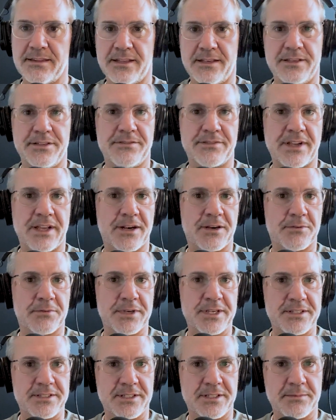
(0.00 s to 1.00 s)
then you've got a
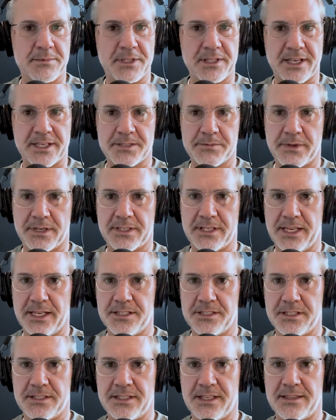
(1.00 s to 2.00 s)
reasonable
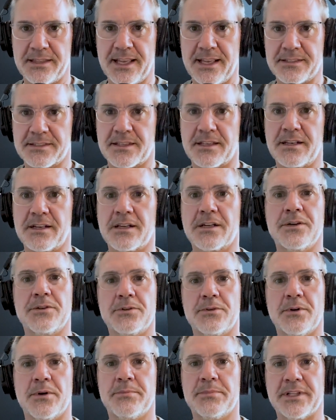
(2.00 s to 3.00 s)
expectation that that's going to go
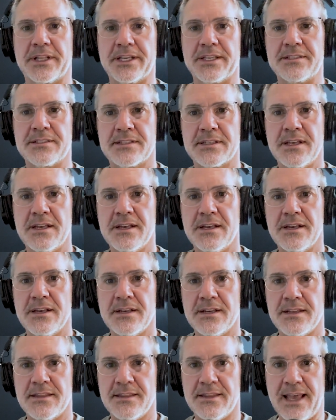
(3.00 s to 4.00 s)
to a place
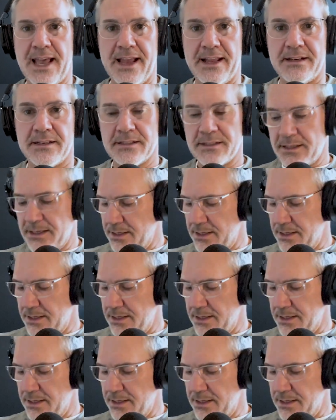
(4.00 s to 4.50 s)
that